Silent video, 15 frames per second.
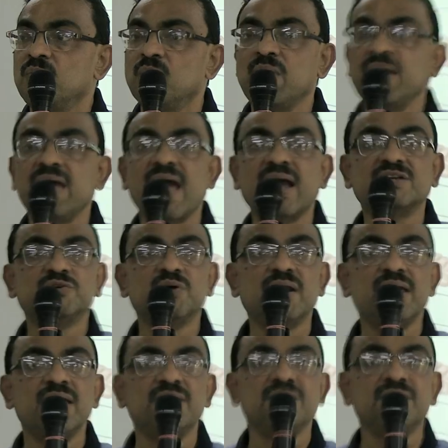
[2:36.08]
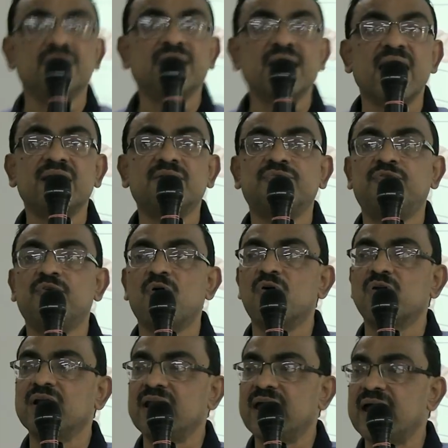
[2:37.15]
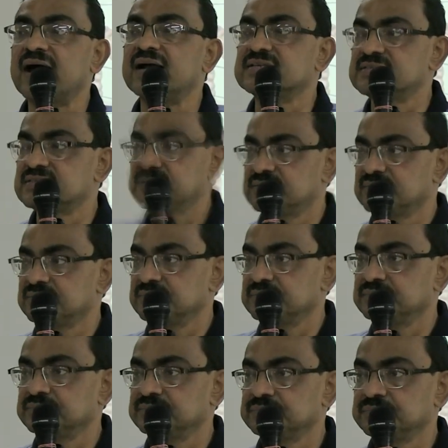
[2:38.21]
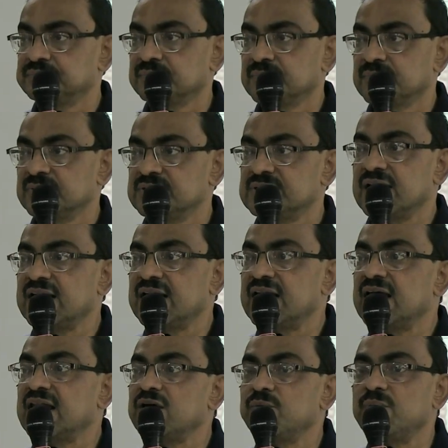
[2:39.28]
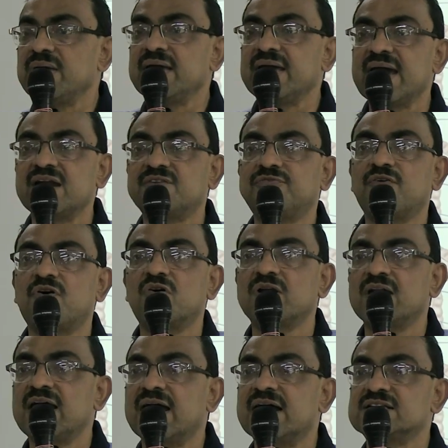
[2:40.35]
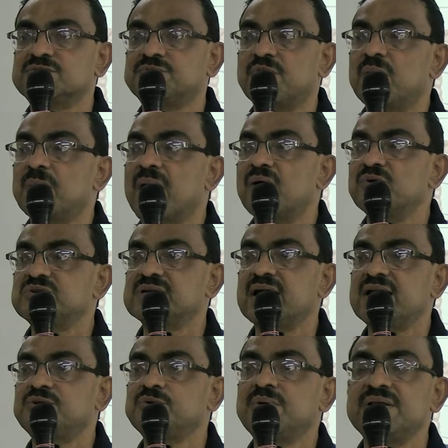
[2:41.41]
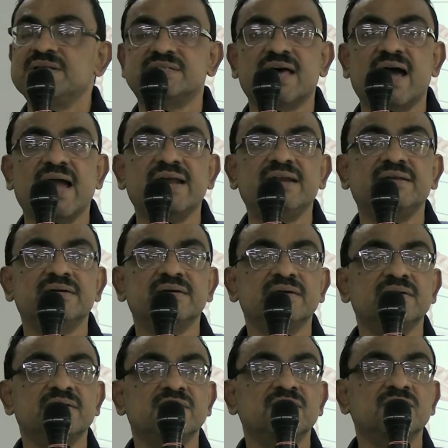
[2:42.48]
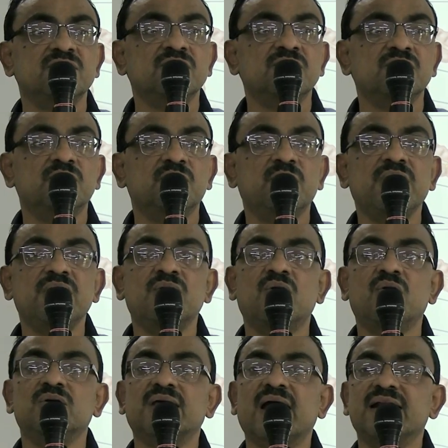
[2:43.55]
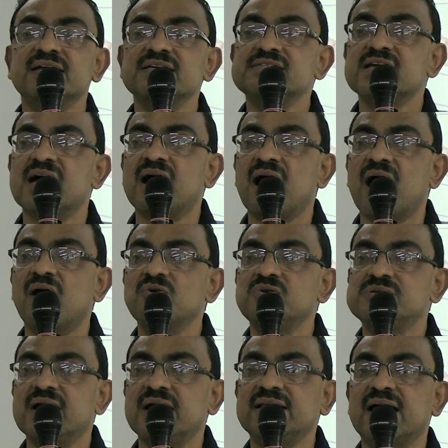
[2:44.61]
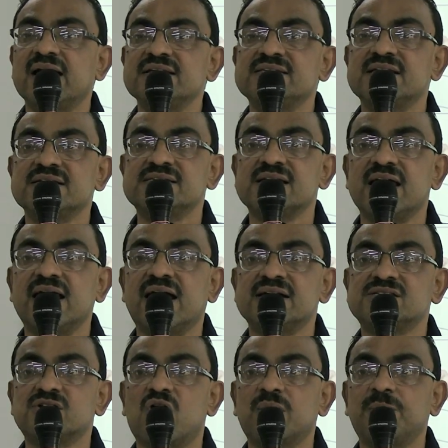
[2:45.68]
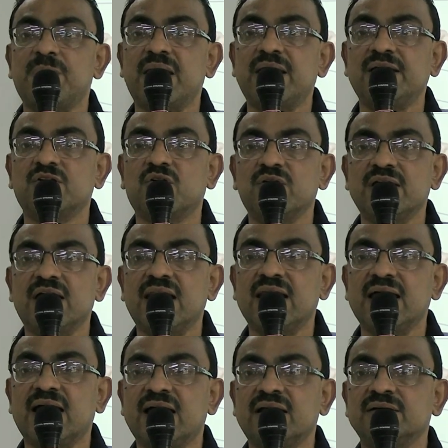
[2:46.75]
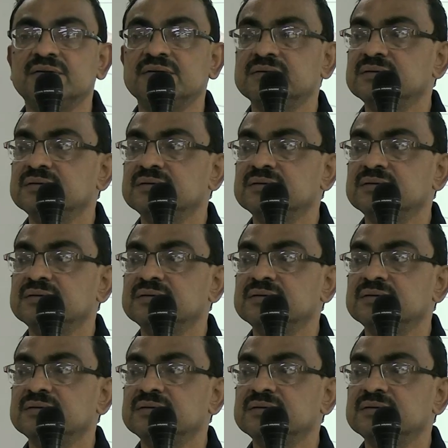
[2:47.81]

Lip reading: we actually get 4 layers. Generally, we get 4 layers from outside to inside. We know that is the outside, that is the serous or peritoneal layer,